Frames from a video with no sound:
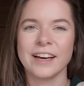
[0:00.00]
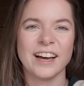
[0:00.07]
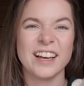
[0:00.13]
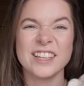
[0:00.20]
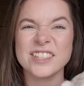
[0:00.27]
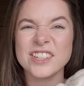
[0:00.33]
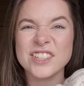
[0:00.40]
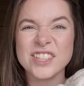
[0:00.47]

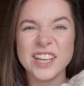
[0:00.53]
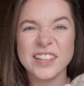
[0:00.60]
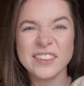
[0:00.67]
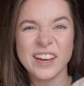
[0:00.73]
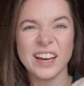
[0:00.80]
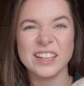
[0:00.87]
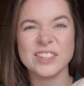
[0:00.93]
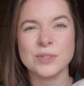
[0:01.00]
as I said,
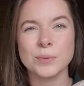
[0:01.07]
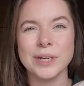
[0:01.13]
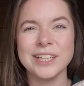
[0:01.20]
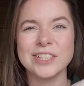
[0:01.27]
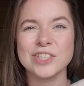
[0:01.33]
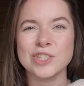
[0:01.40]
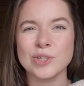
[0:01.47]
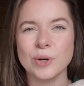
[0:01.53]
it's really
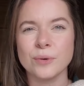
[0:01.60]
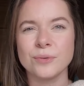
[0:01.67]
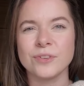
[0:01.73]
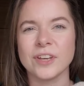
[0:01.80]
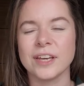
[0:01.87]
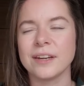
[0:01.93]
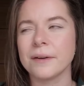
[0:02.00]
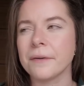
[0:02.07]
soft
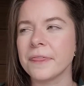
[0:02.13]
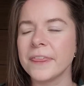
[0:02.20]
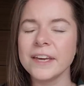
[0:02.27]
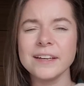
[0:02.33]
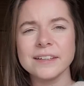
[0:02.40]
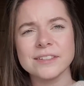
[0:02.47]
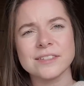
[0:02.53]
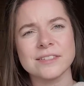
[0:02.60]
and I
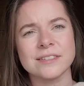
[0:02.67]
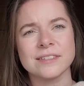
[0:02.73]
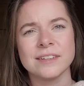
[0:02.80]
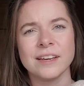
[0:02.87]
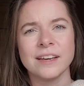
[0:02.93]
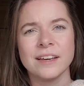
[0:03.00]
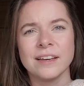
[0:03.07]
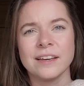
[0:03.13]
think it's
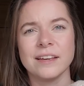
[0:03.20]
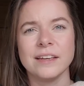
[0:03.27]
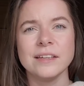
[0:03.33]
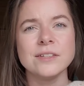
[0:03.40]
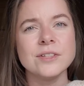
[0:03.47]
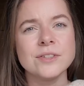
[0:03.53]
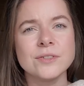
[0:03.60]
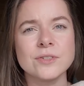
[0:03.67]
easy to